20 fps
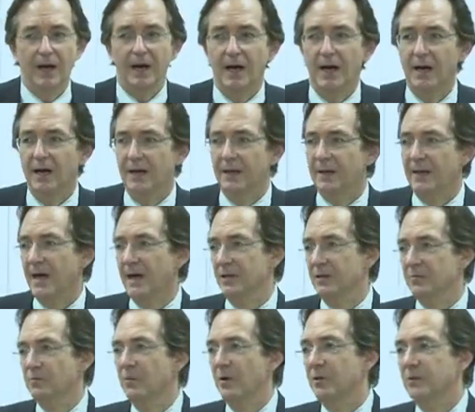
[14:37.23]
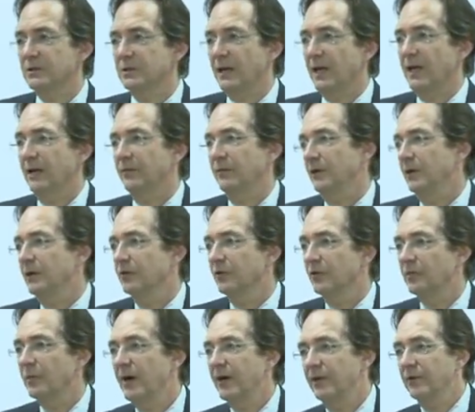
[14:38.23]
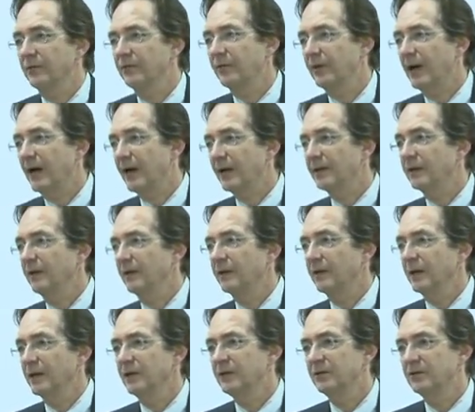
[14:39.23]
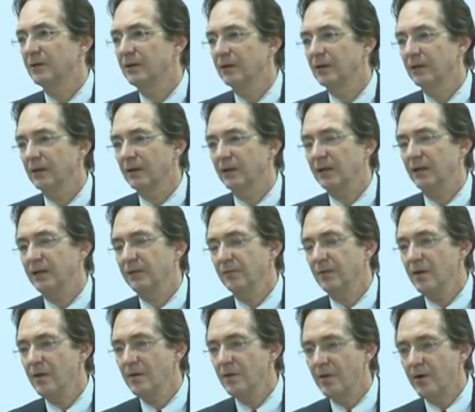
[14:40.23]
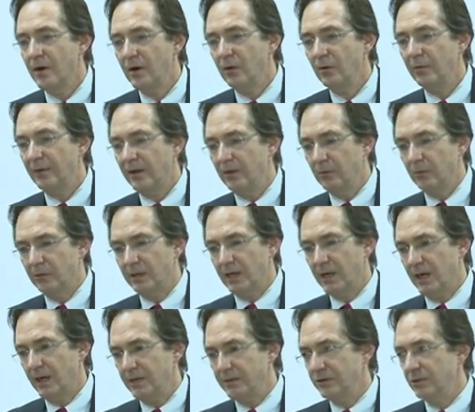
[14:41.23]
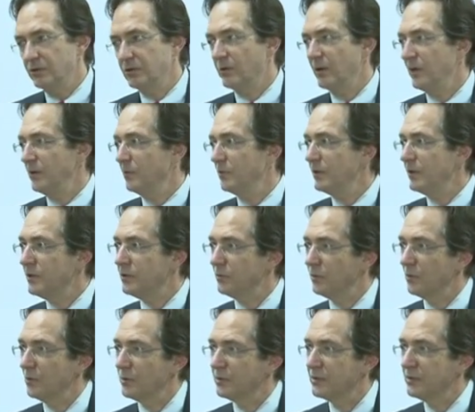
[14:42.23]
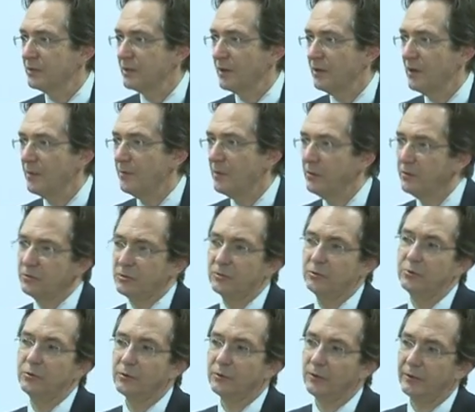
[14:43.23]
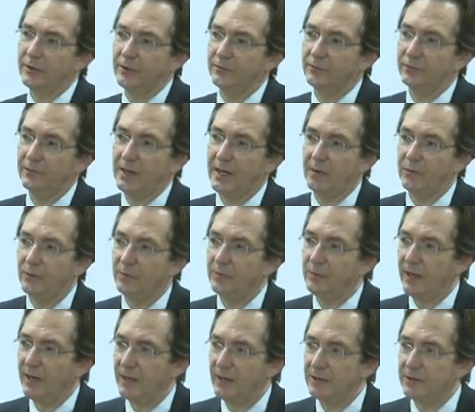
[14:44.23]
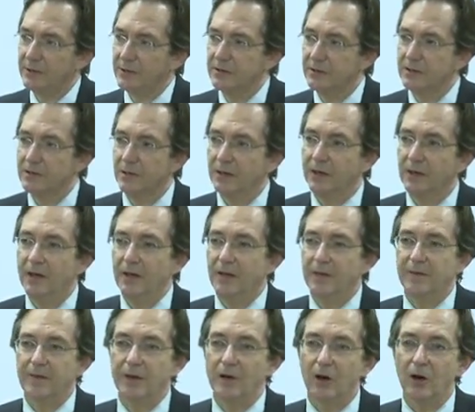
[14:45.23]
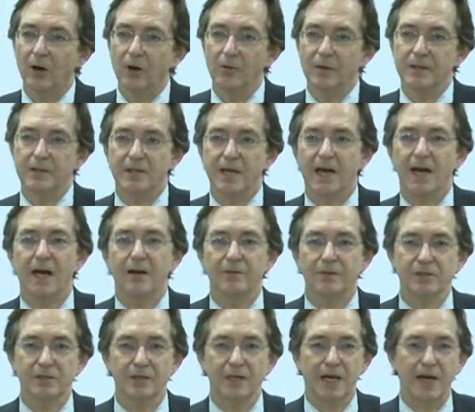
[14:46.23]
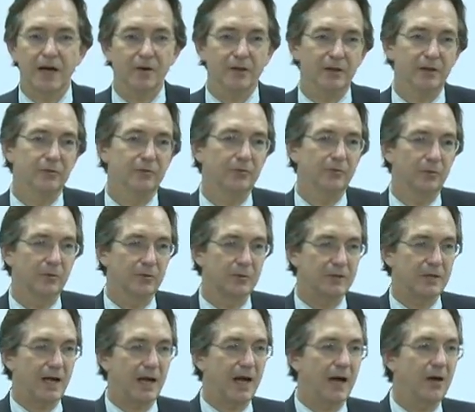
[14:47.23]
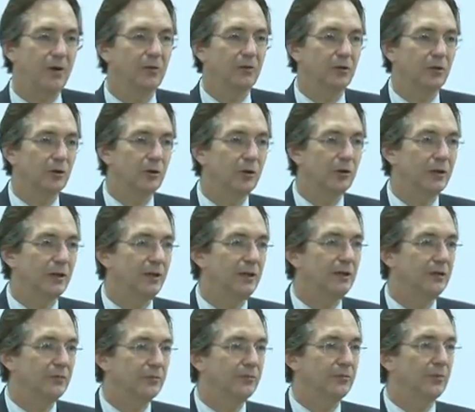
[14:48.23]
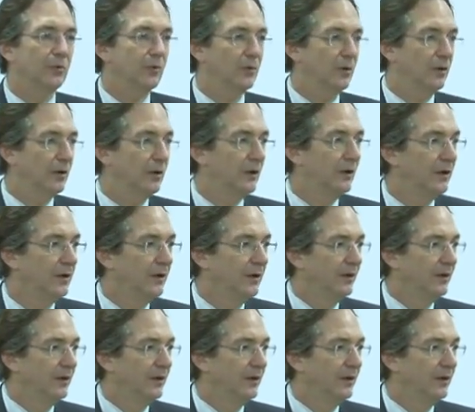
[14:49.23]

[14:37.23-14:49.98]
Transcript: Uh, and that is most evidenced by the fact that they, even though they will concentrate resources on the most lucrative flower patches, they always have a scouting force out looking for